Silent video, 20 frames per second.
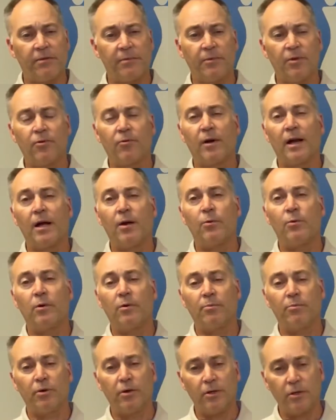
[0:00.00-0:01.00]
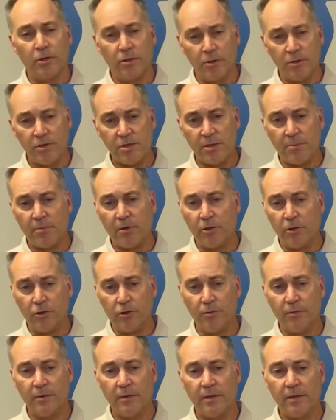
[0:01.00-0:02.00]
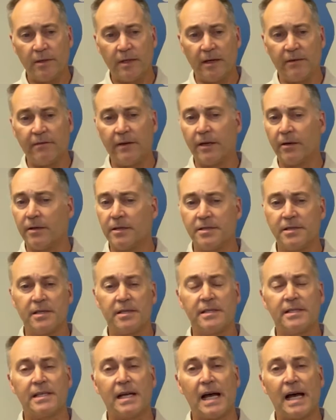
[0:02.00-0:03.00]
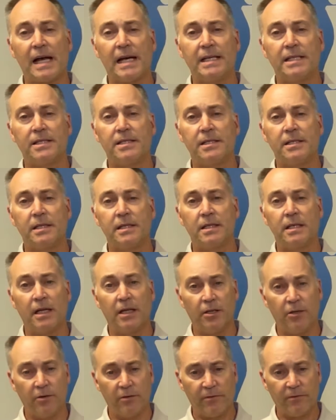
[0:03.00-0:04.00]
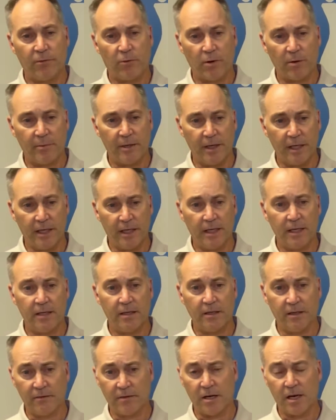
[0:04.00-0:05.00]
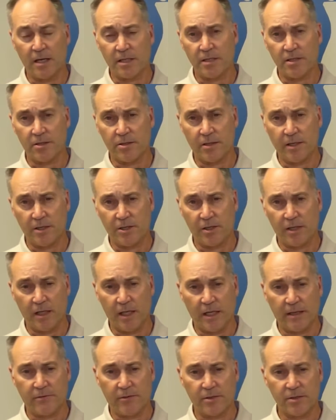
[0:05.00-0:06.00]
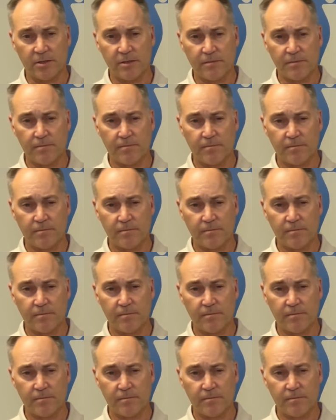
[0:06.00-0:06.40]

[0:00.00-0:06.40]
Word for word: from the ground will produce a plume that varies in size and uniformity of concentration levels.